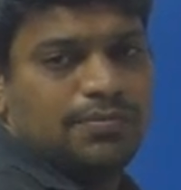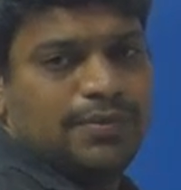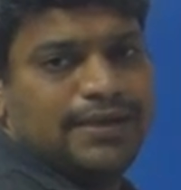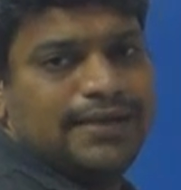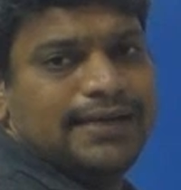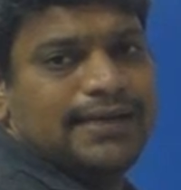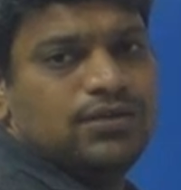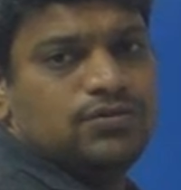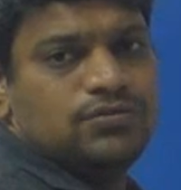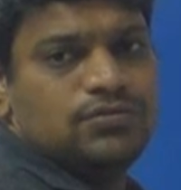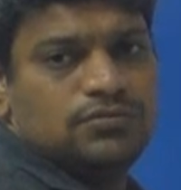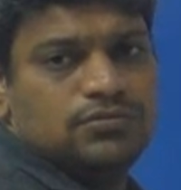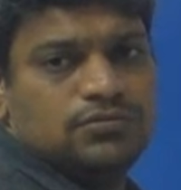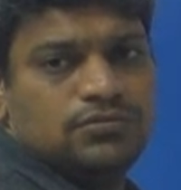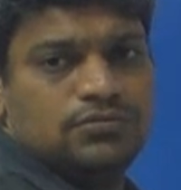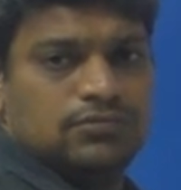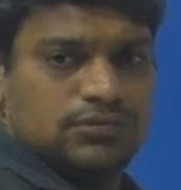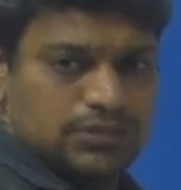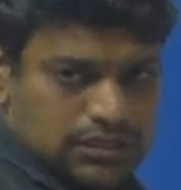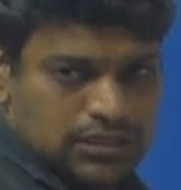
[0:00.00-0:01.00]
to beta 2
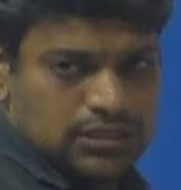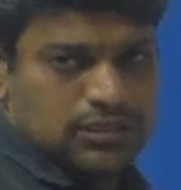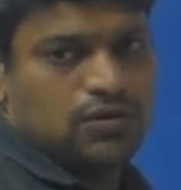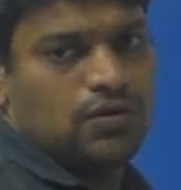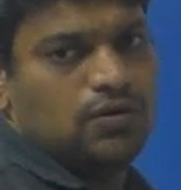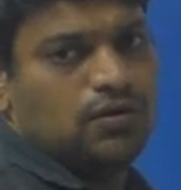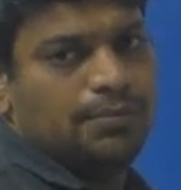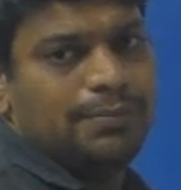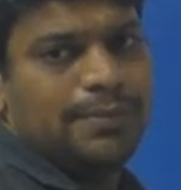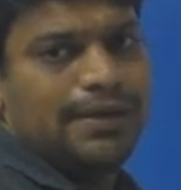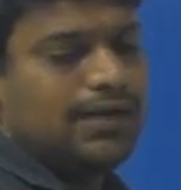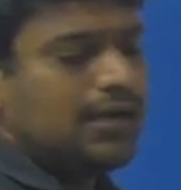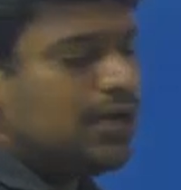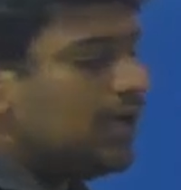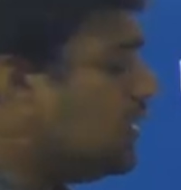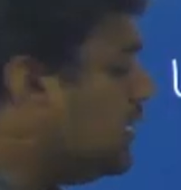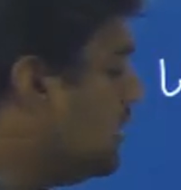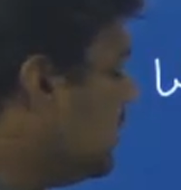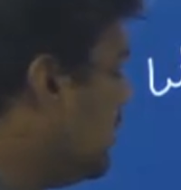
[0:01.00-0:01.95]
is equal to beta,